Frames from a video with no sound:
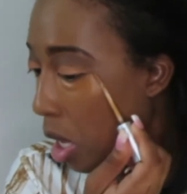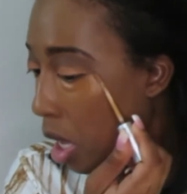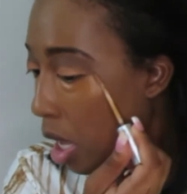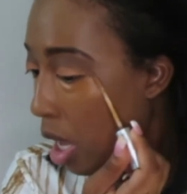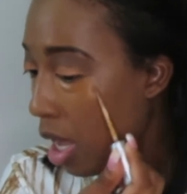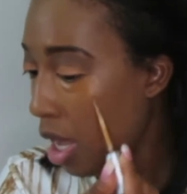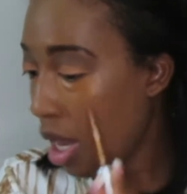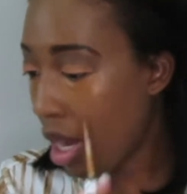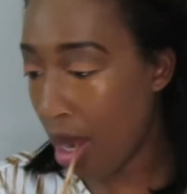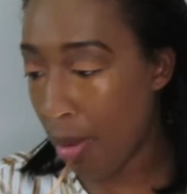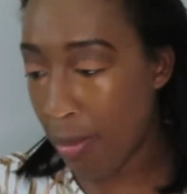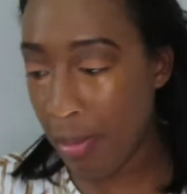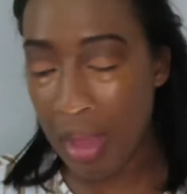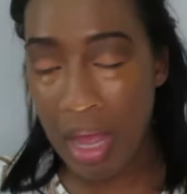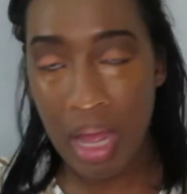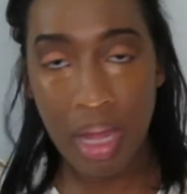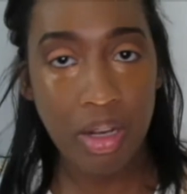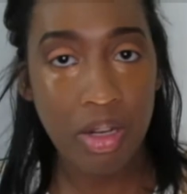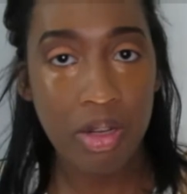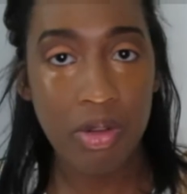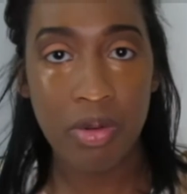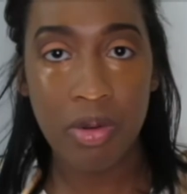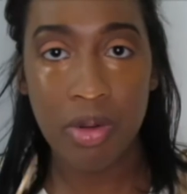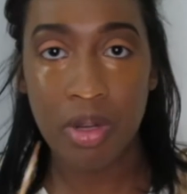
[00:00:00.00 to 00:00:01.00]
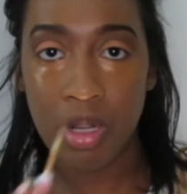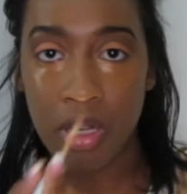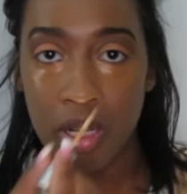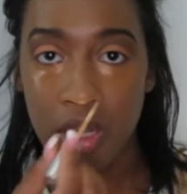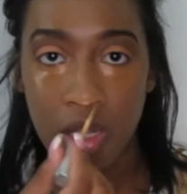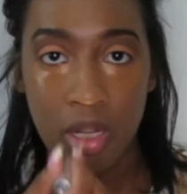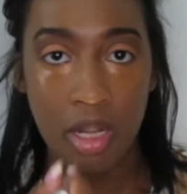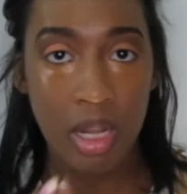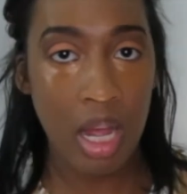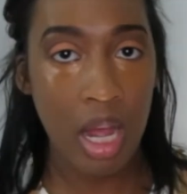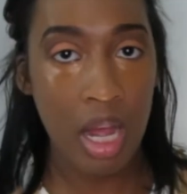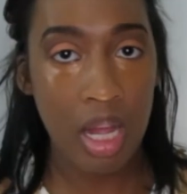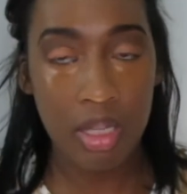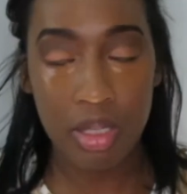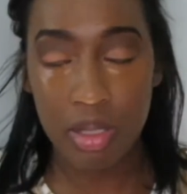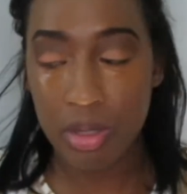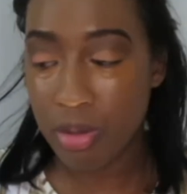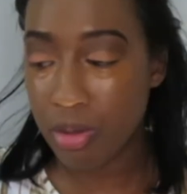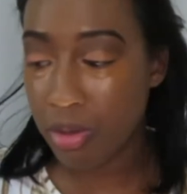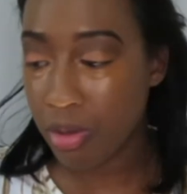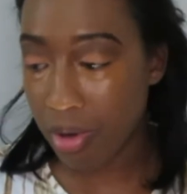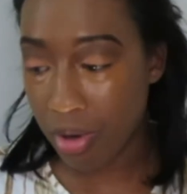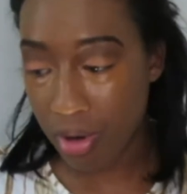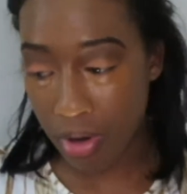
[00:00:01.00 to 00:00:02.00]
and I'm not doing
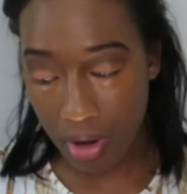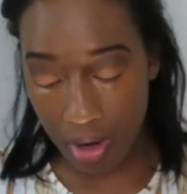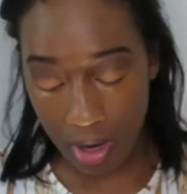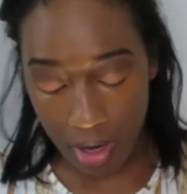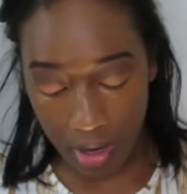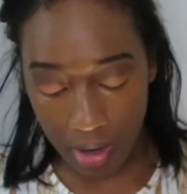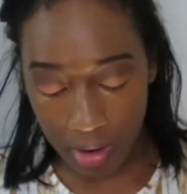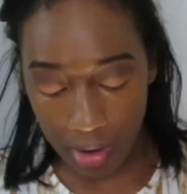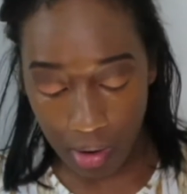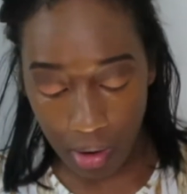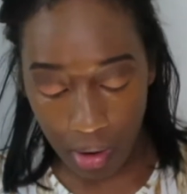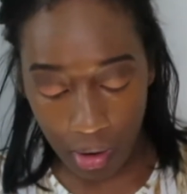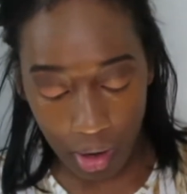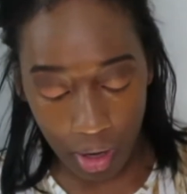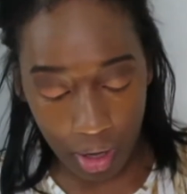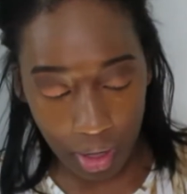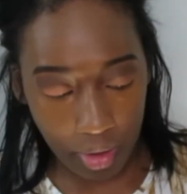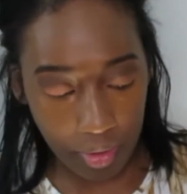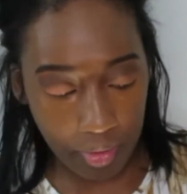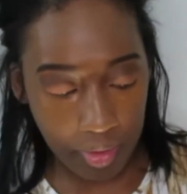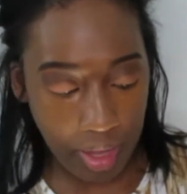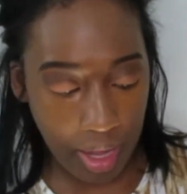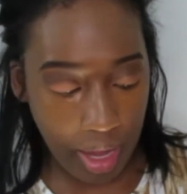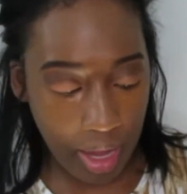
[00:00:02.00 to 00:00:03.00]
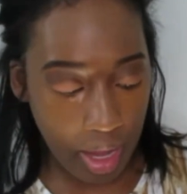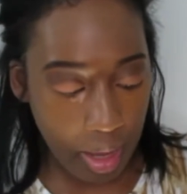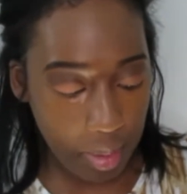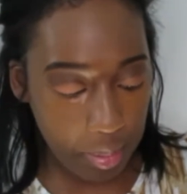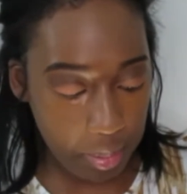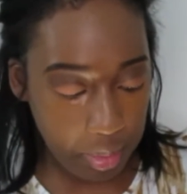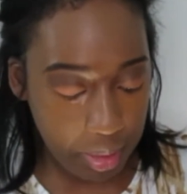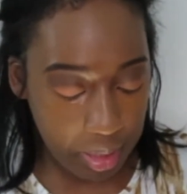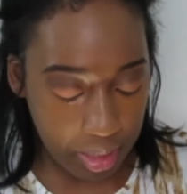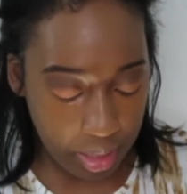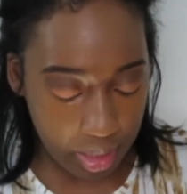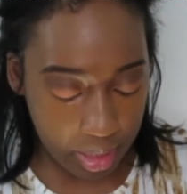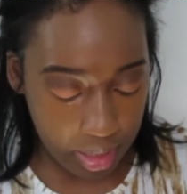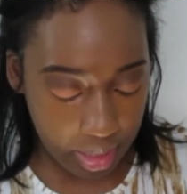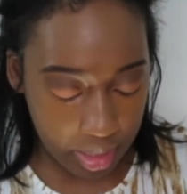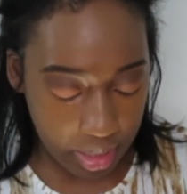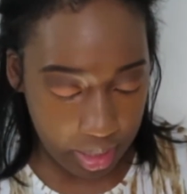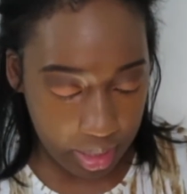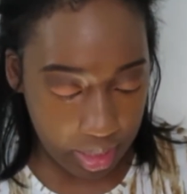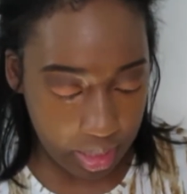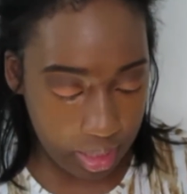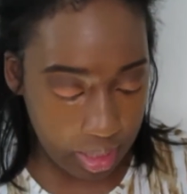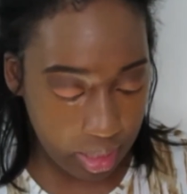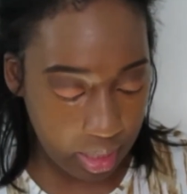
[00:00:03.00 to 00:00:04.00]
contouring and all of that
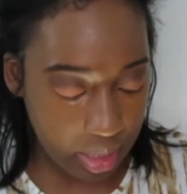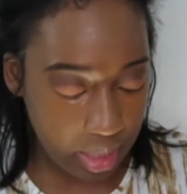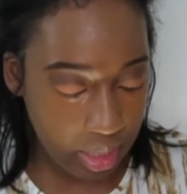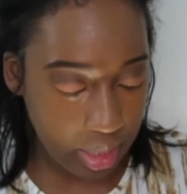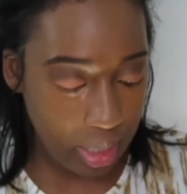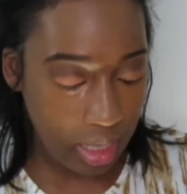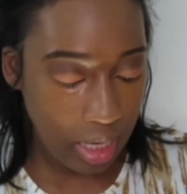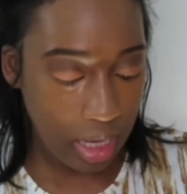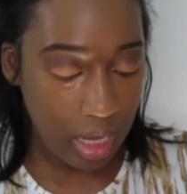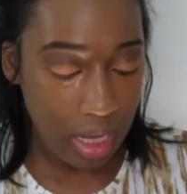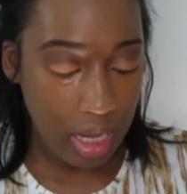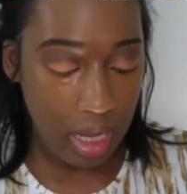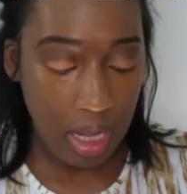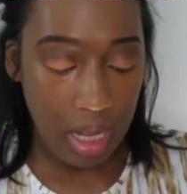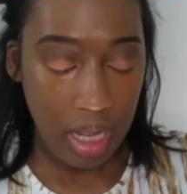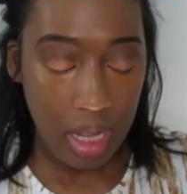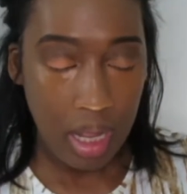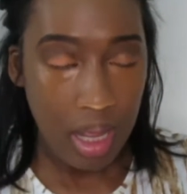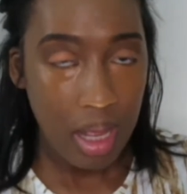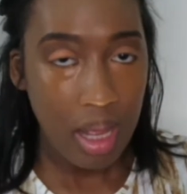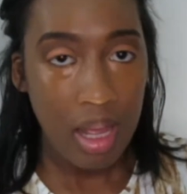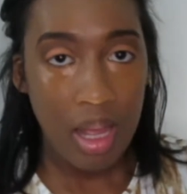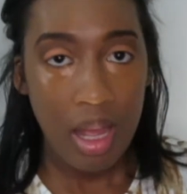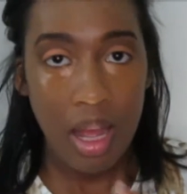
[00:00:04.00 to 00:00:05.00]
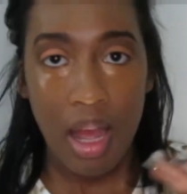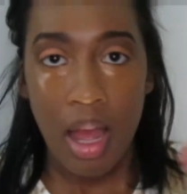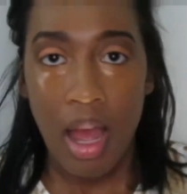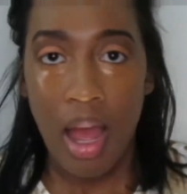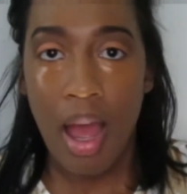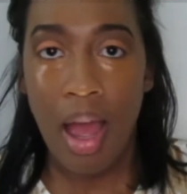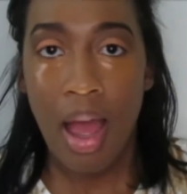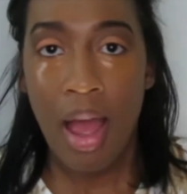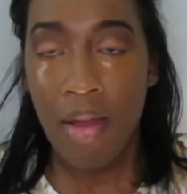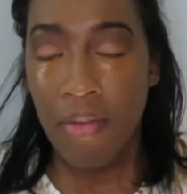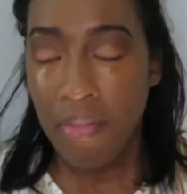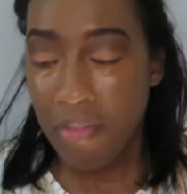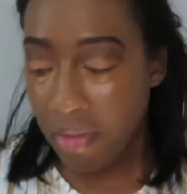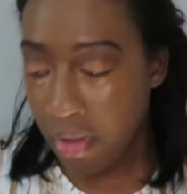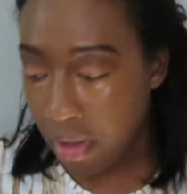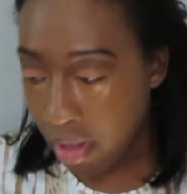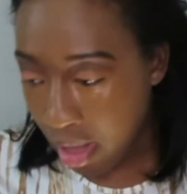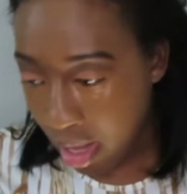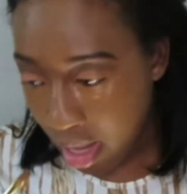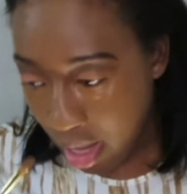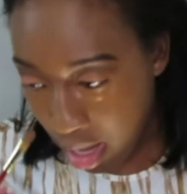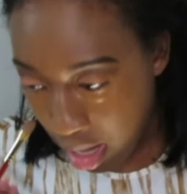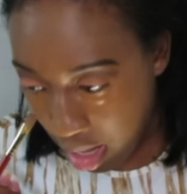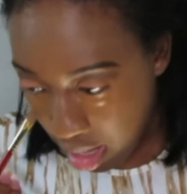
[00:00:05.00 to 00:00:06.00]
because I feel
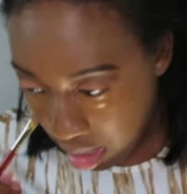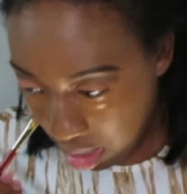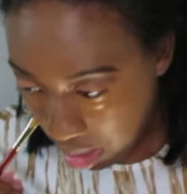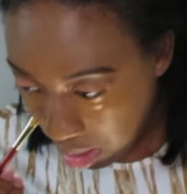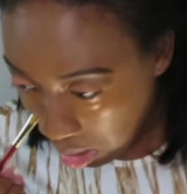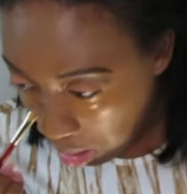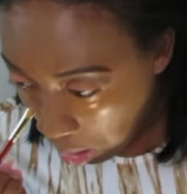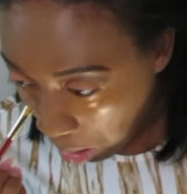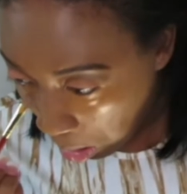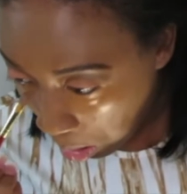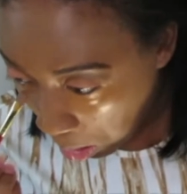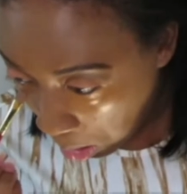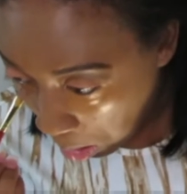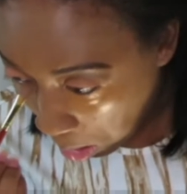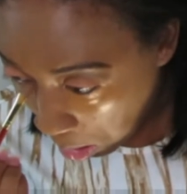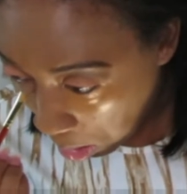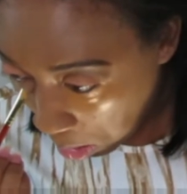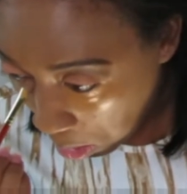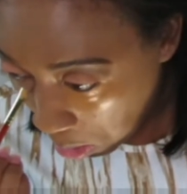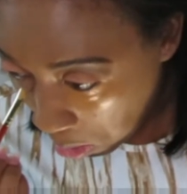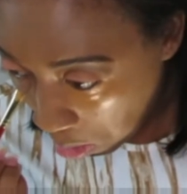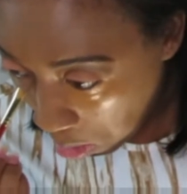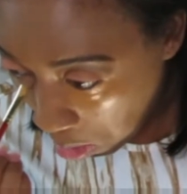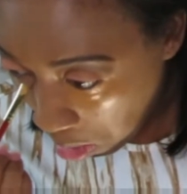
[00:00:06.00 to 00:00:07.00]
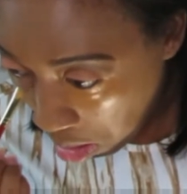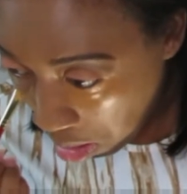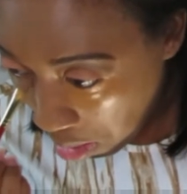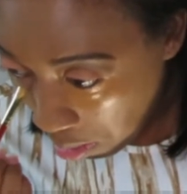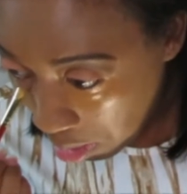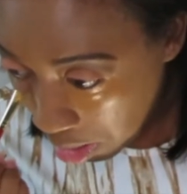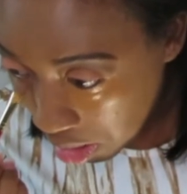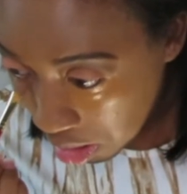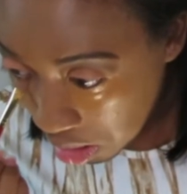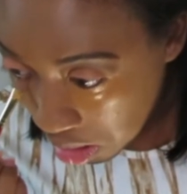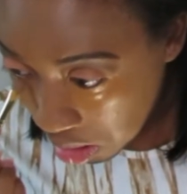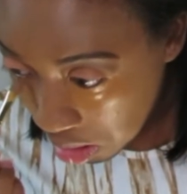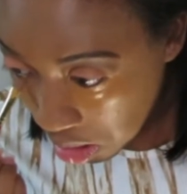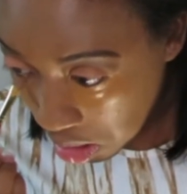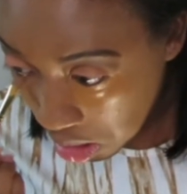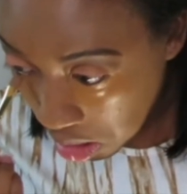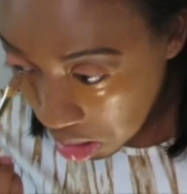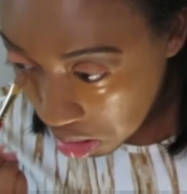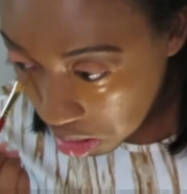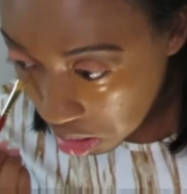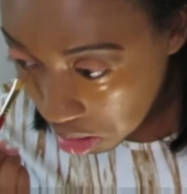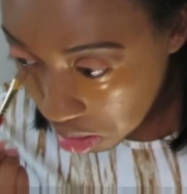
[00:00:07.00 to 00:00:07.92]
like you don't always need